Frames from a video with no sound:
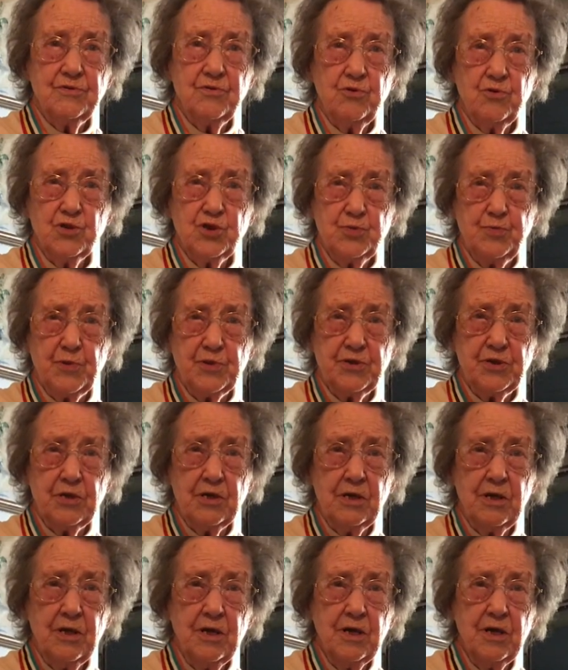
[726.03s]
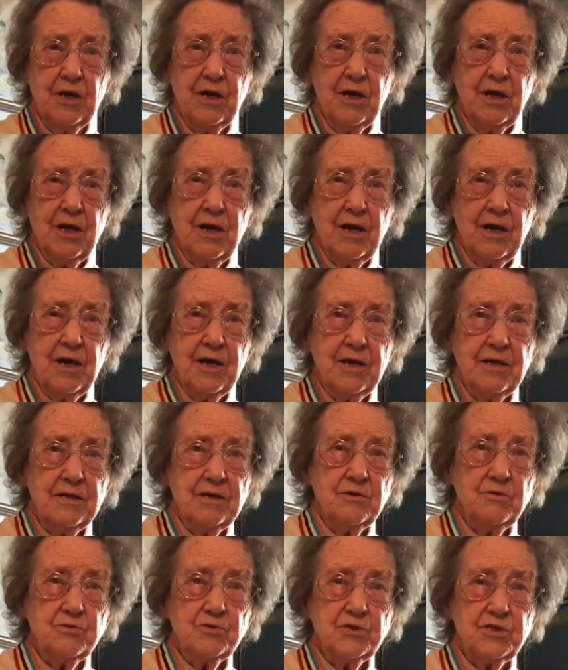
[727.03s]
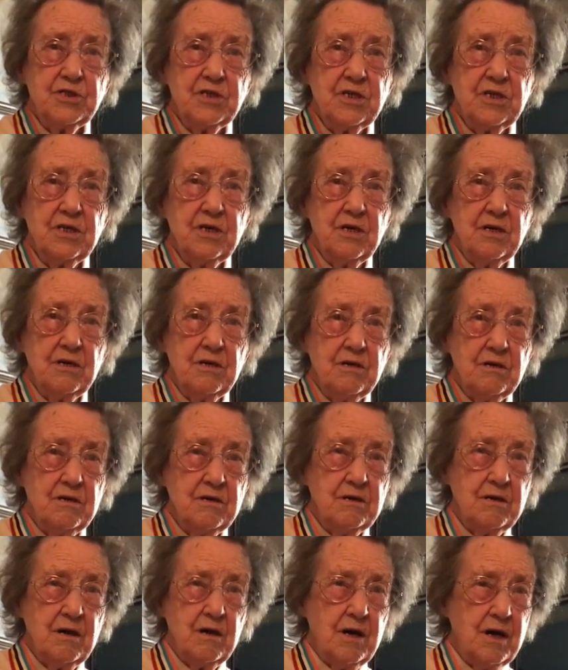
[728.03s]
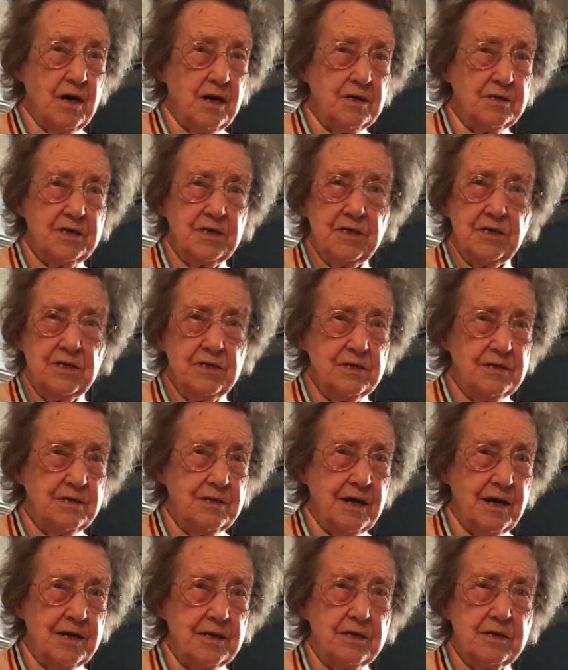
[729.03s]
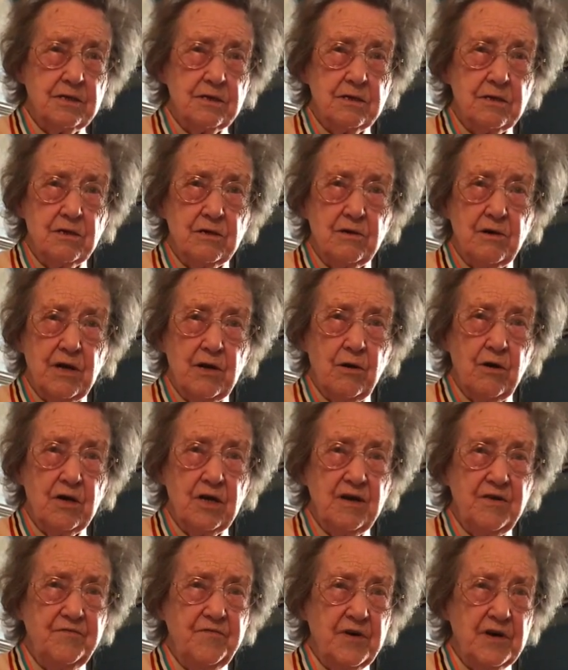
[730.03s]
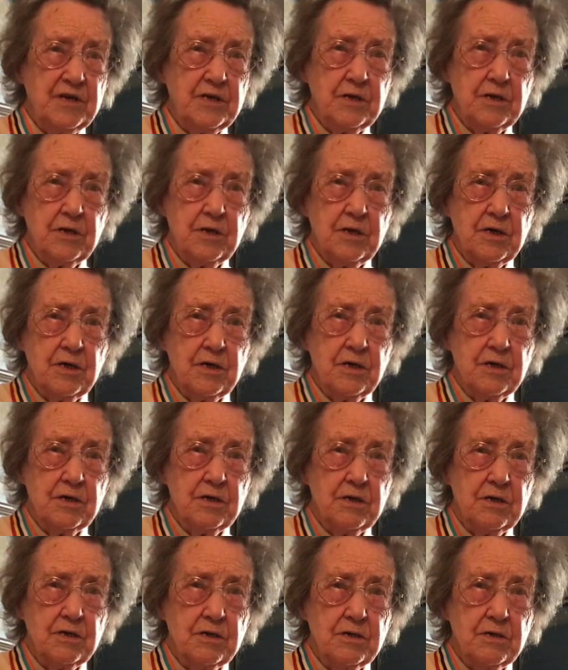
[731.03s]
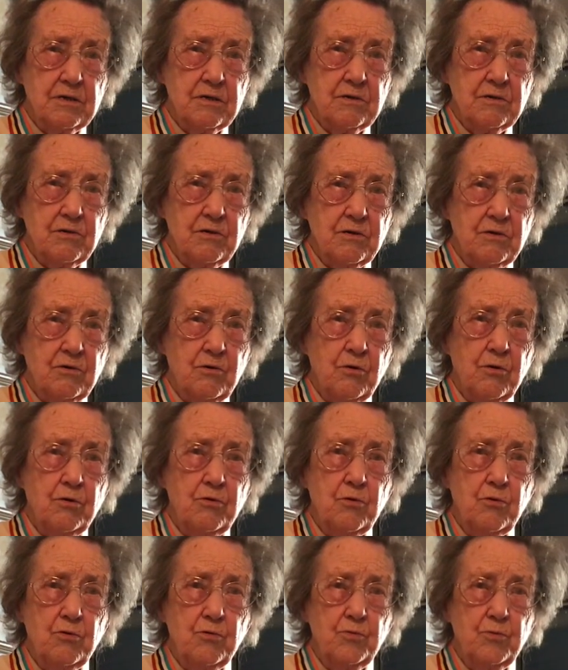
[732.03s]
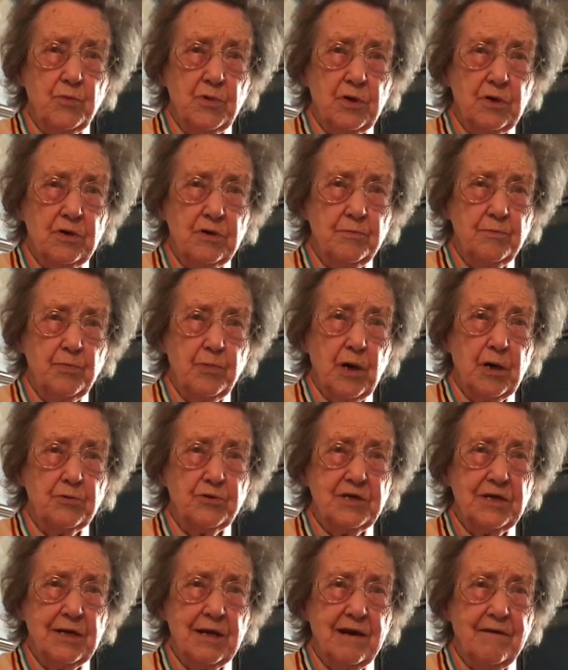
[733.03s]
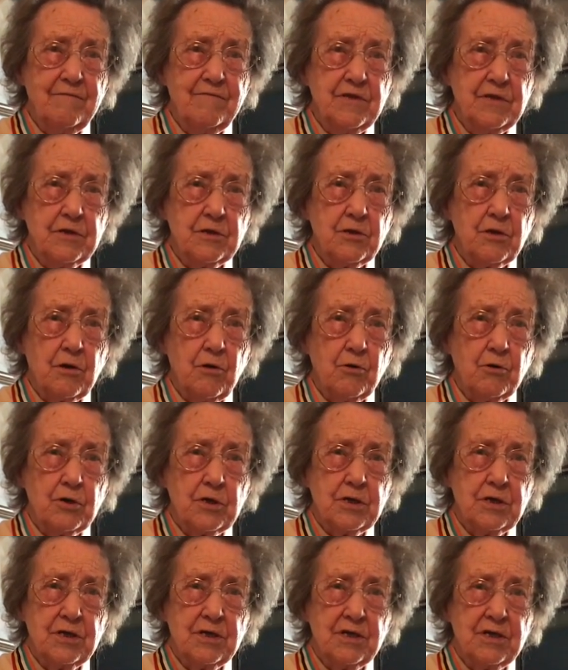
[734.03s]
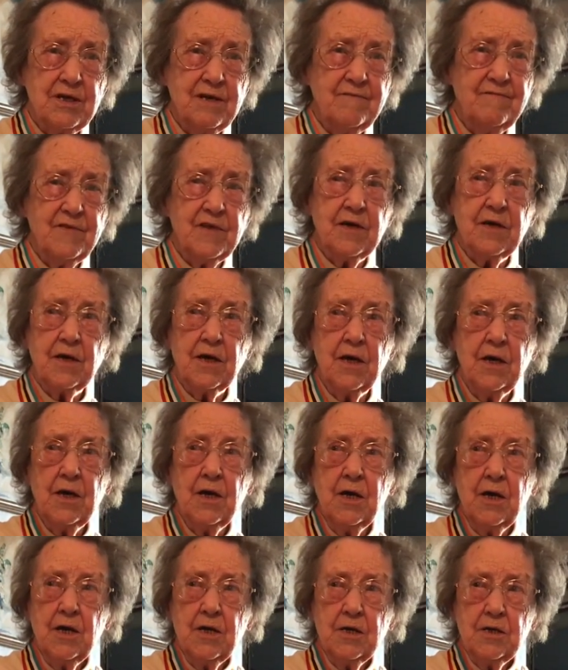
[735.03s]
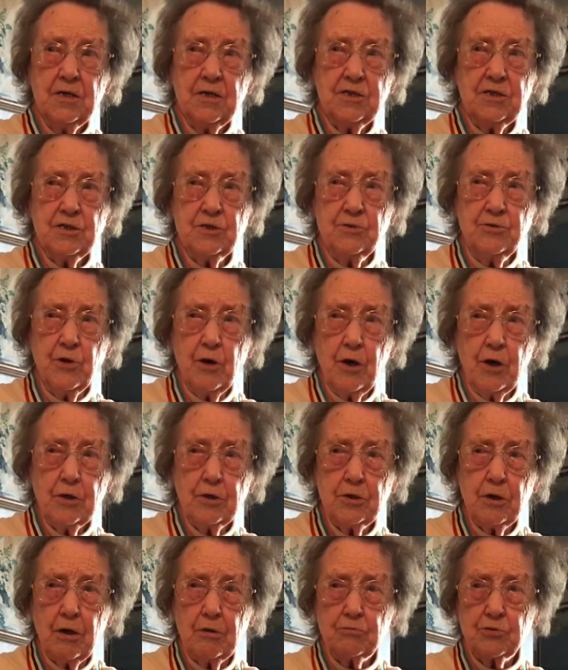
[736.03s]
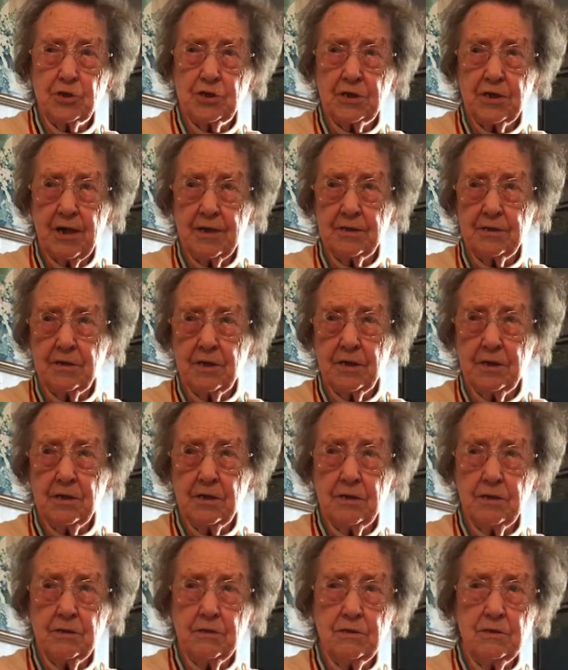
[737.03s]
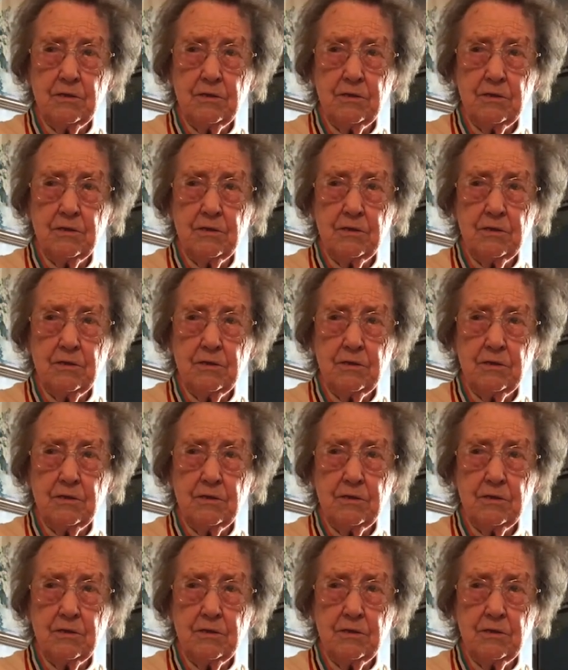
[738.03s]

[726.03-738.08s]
hospital, and you see, I didn't like if I go home about 11 o'clock in the evening. It's dark outside, and